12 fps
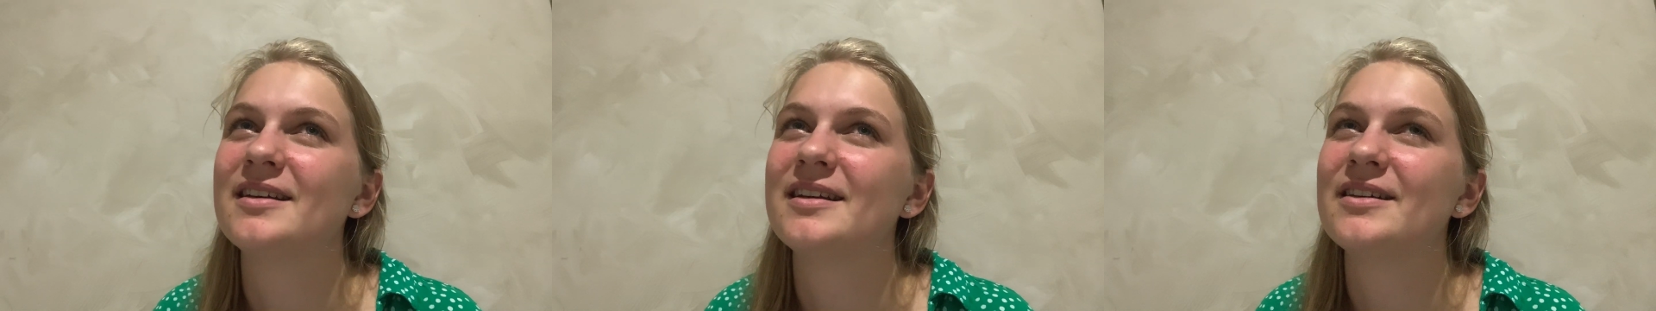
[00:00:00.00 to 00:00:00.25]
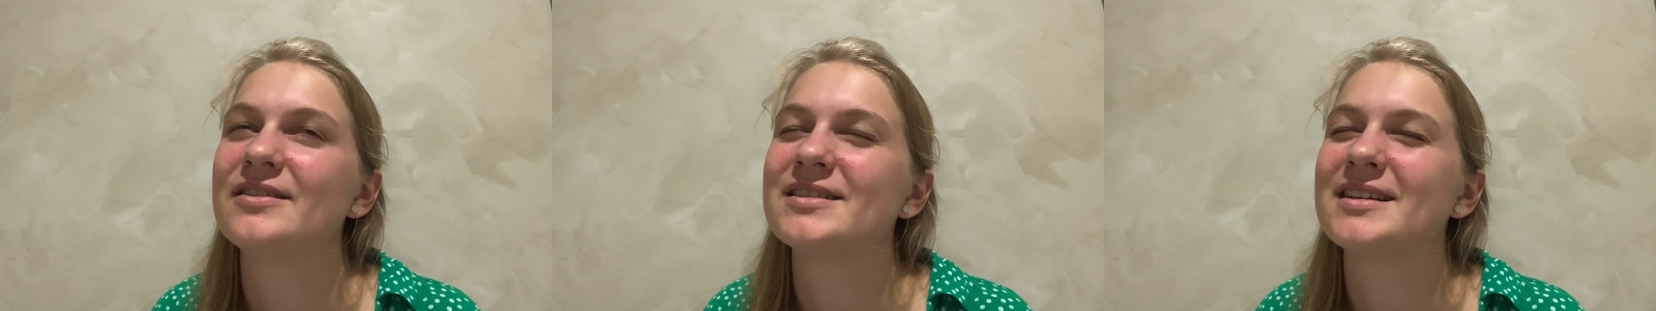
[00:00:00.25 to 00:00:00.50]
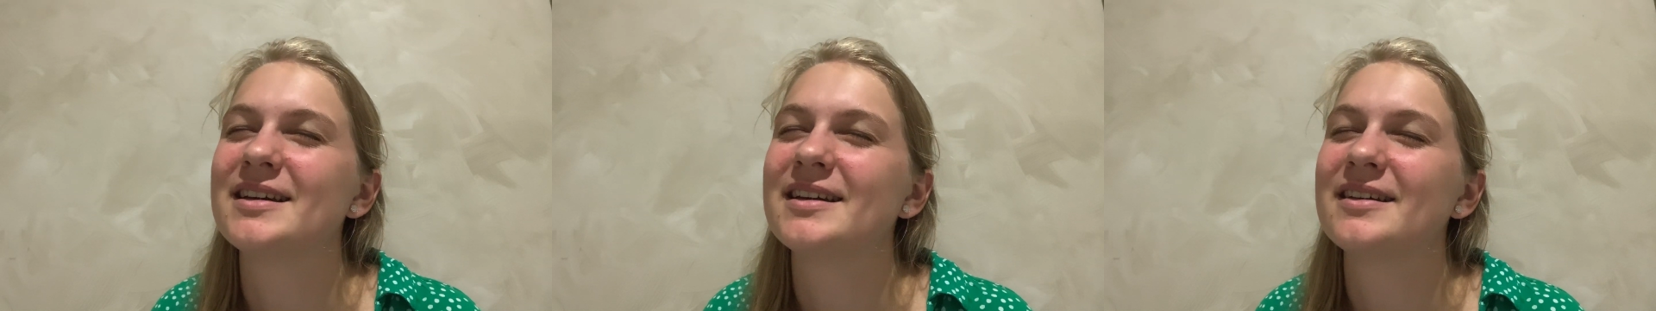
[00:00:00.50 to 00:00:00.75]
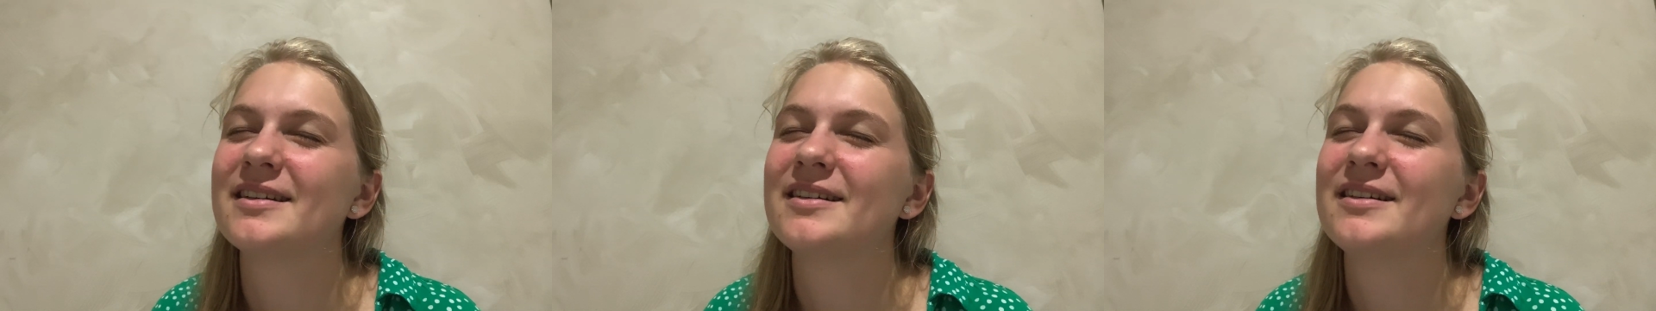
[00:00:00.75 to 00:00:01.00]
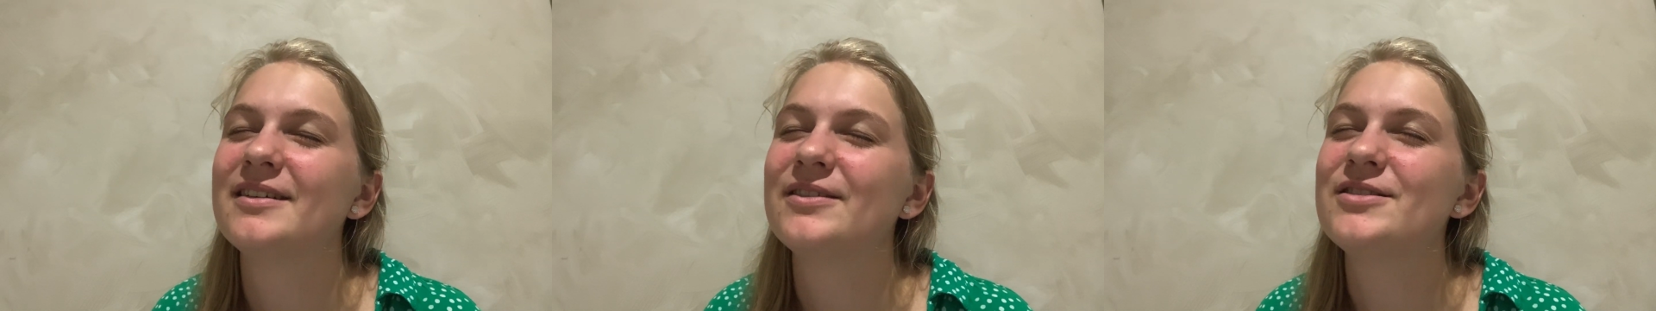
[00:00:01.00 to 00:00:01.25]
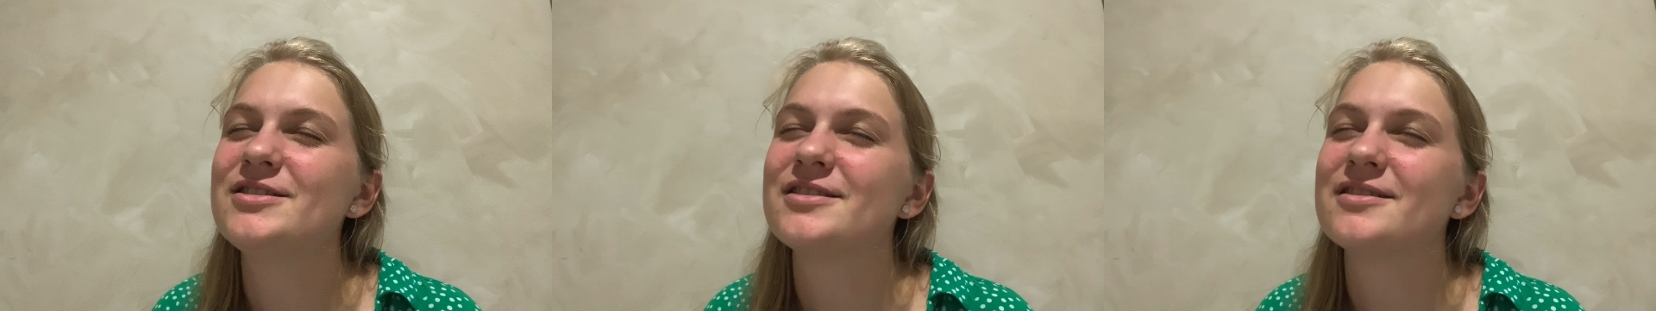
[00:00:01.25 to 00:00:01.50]
And I was like,
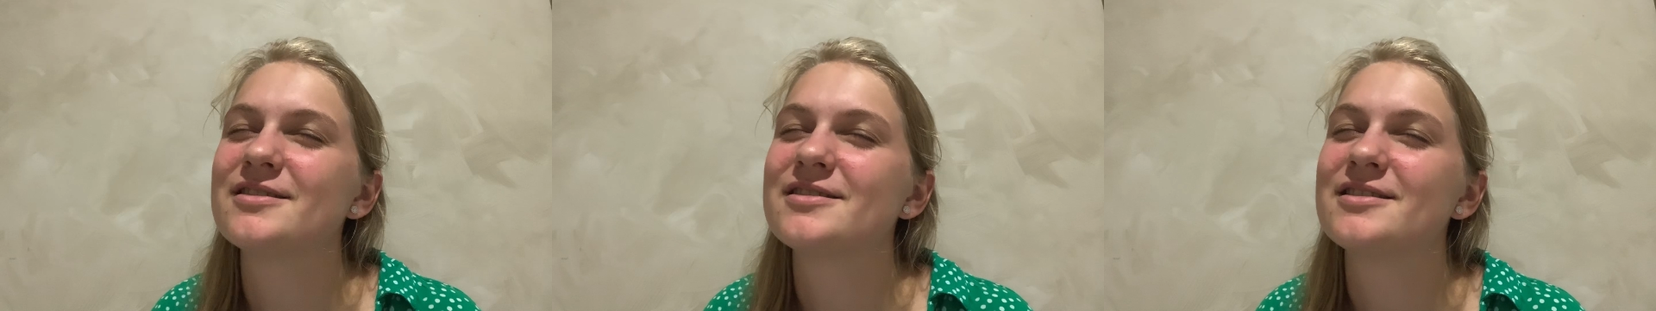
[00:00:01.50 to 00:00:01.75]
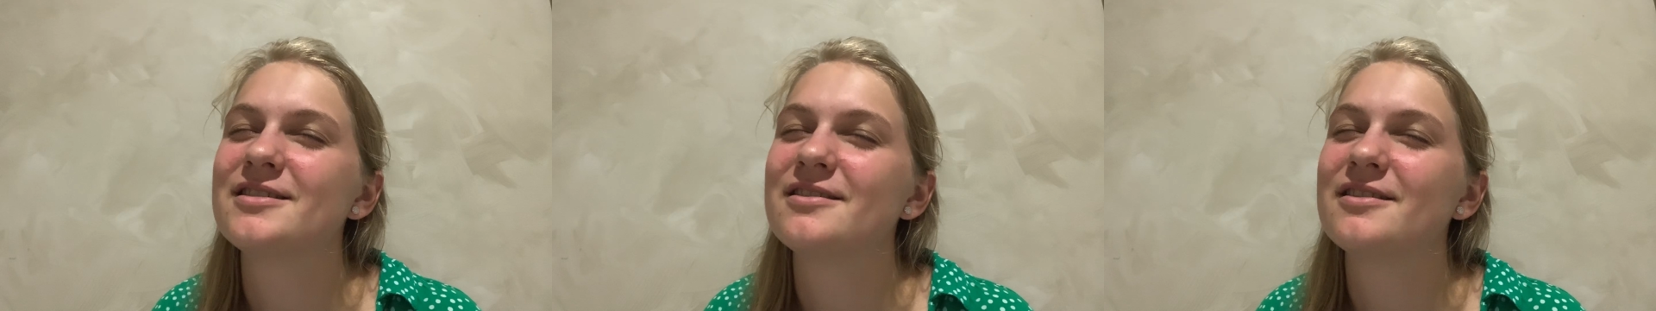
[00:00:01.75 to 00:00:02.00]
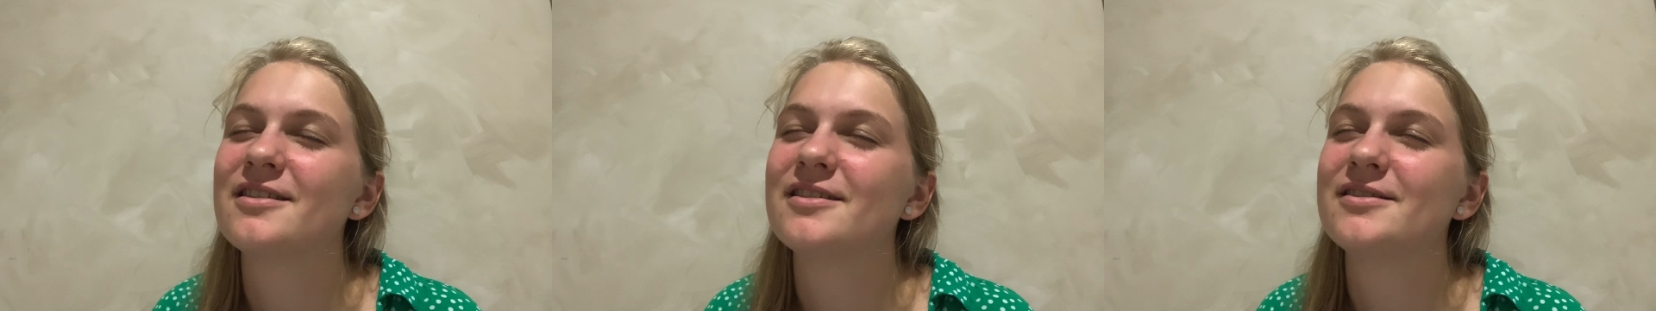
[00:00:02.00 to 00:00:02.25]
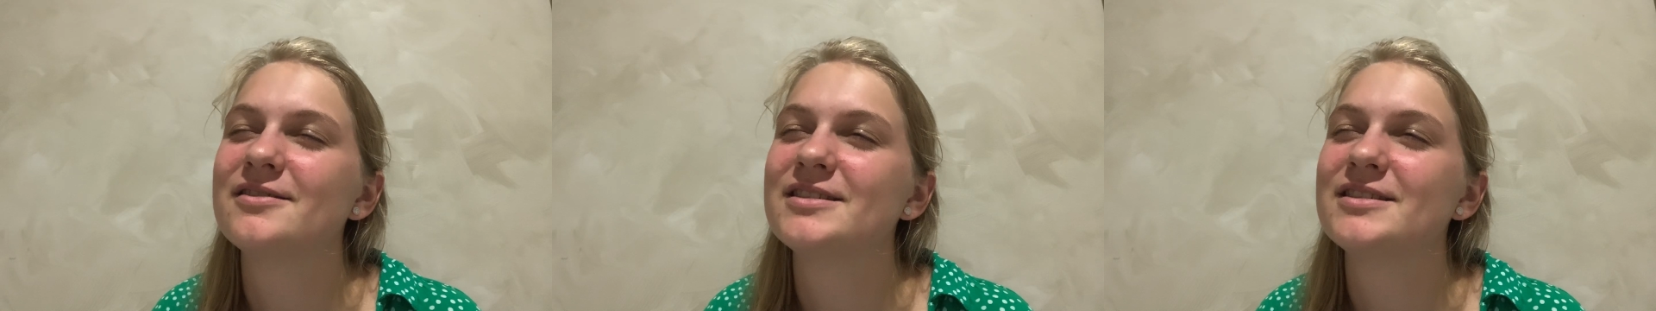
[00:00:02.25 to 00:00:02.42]
what church do you go to?